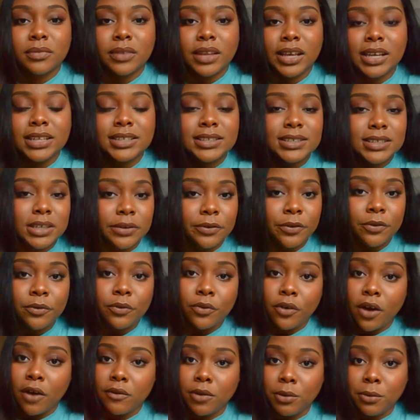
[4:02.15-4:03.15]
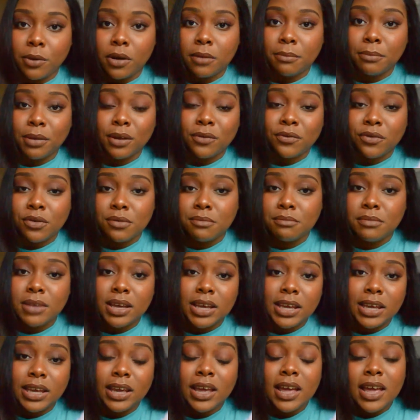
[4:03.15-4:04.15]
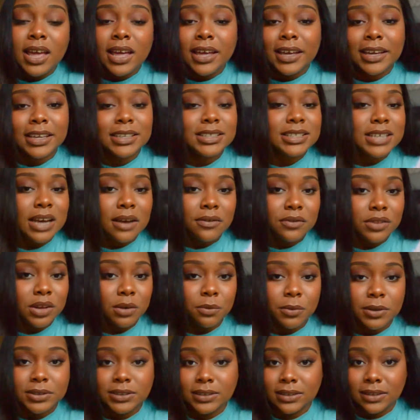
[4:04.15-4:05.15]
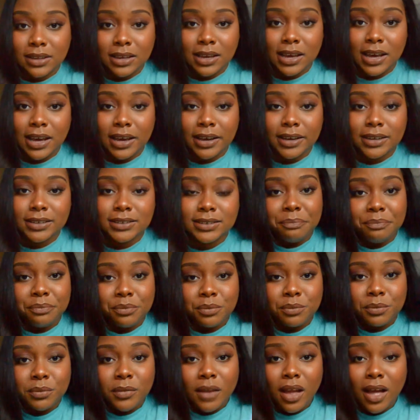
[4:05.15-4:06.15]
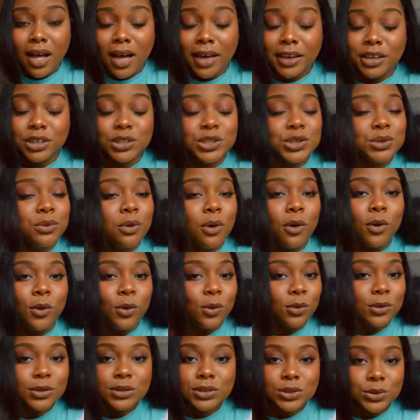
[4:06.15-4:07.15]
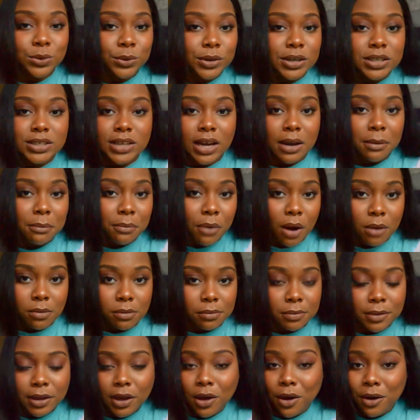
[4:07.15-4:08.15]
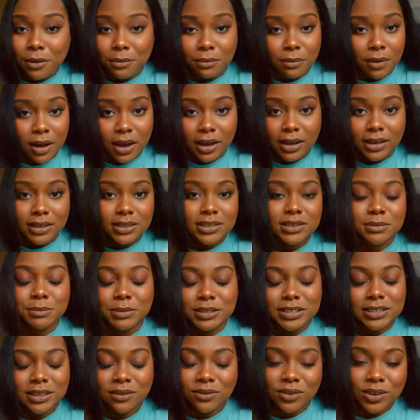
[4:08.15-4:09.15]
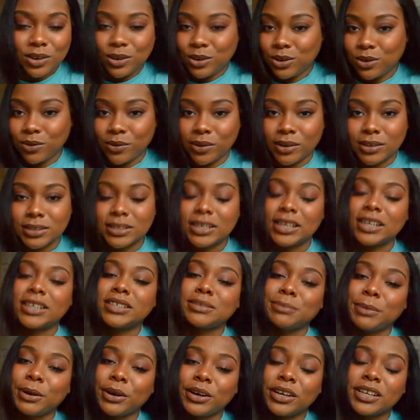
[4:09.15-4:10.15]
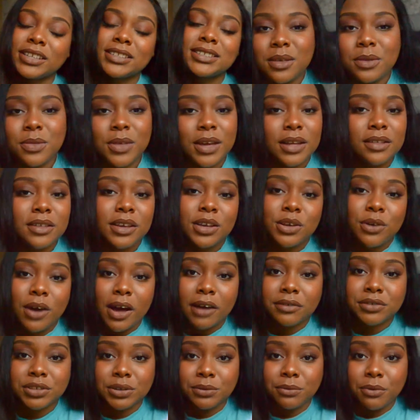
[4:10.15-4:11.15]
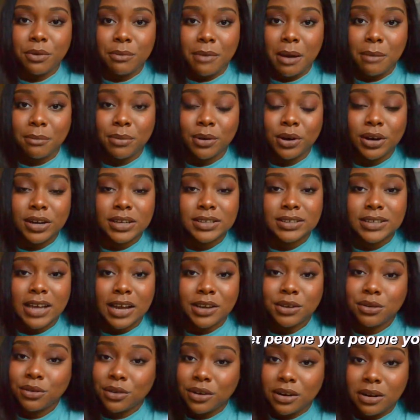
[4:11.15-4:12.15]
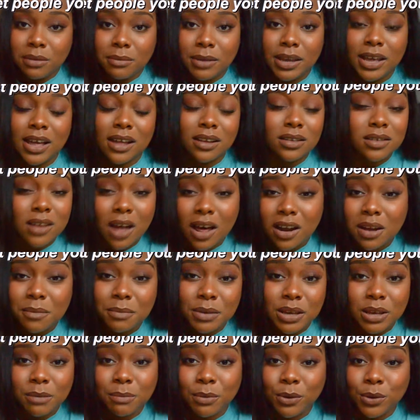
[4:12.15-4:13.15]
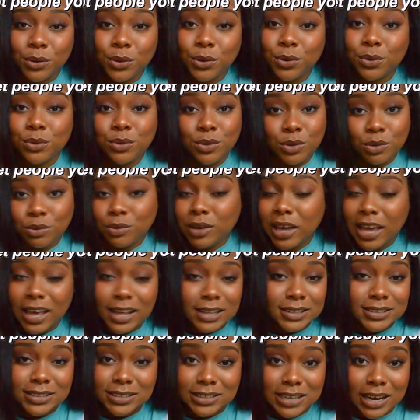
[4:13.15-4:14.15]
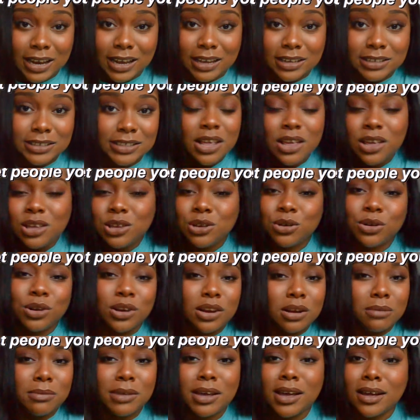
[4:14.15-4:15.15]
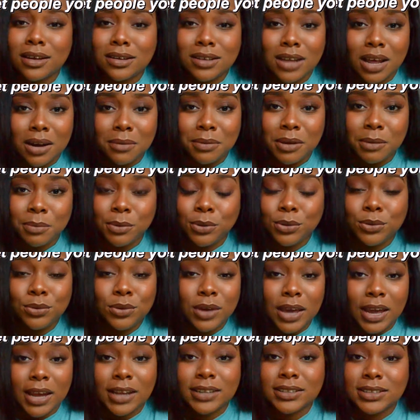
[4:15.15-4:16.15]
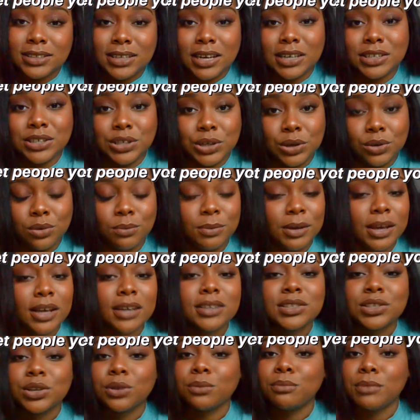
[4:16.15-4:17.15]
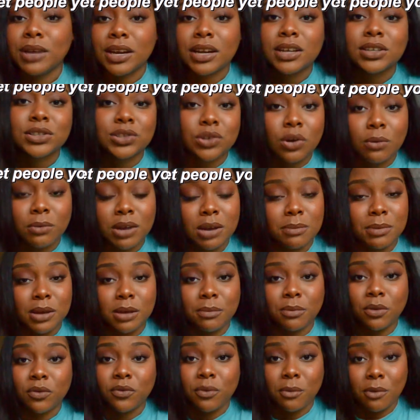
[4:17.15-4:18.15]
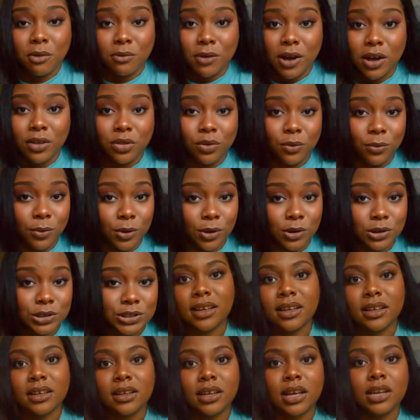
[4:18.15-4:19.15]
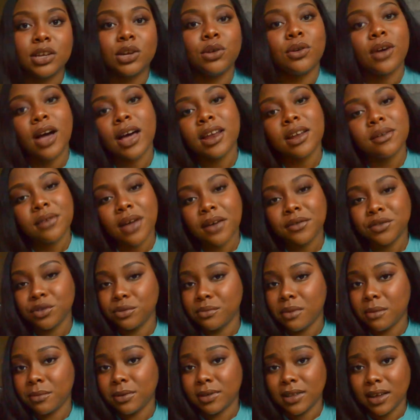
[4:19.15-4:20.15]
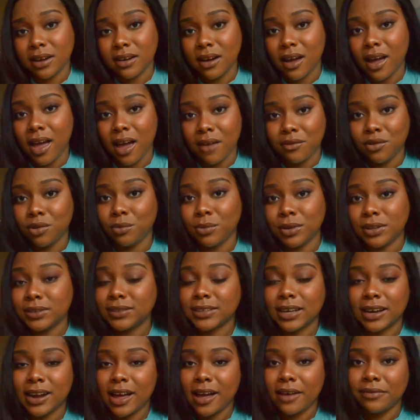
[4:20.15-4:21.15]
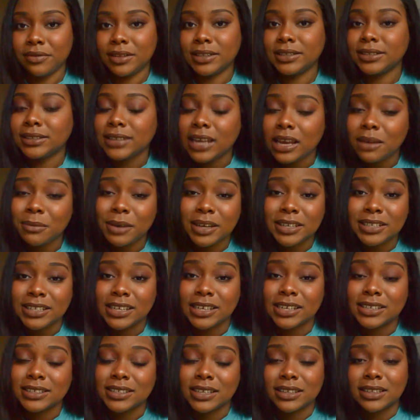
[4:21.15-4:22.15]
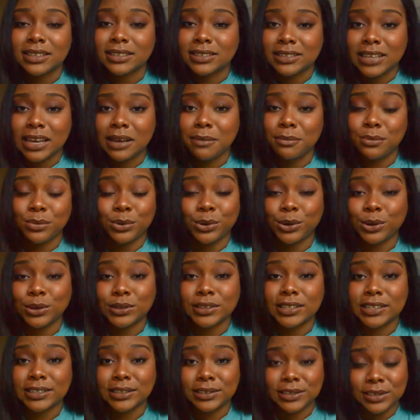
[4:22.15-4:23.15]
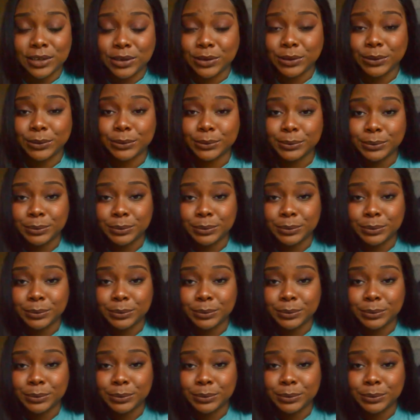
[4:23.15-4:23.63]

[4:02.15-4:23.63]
It's different for everyone, but for me, it definitely wasn't the case. I could do a whole story time probably on my specific university experience. The thing that you have to remember is that you're gonna meet a lot of people who you can't stand. You're gonna meet a lot of people who can't stand you because you're meeting so many people from around the world. And you kind of have to remember that not everyone is gonna have the same ideas and the same morals as you.